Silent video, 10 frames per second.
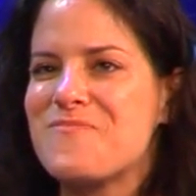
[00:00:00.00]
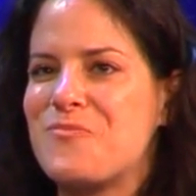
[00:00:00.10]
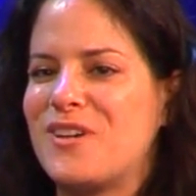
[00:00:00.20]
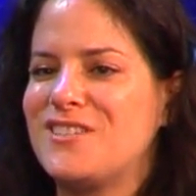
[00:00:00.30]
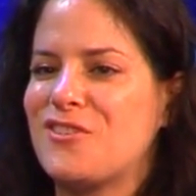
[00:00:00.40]

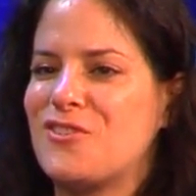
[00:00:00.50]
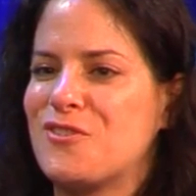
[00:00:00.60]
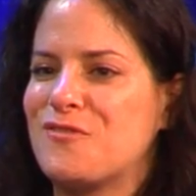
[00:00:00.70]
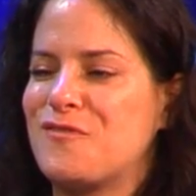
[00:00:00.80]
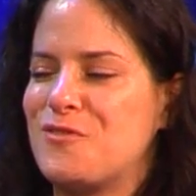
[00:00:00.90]
What is on
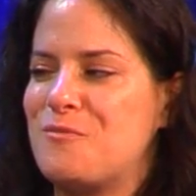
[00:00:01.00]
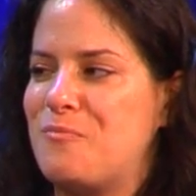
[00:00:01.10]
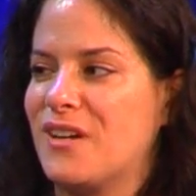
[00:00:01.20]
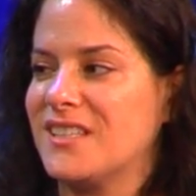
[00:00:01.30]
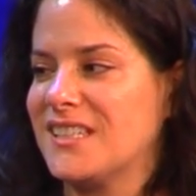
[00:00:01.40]
your food
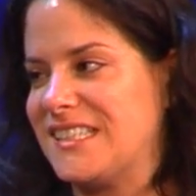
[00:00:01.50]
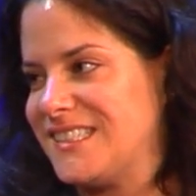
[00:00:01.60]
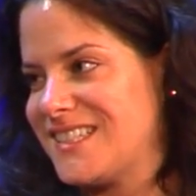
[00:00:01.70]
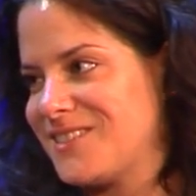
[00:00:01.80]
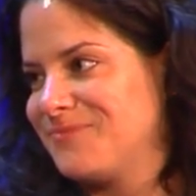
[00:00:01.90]
bucket
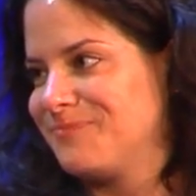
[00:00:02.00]
list?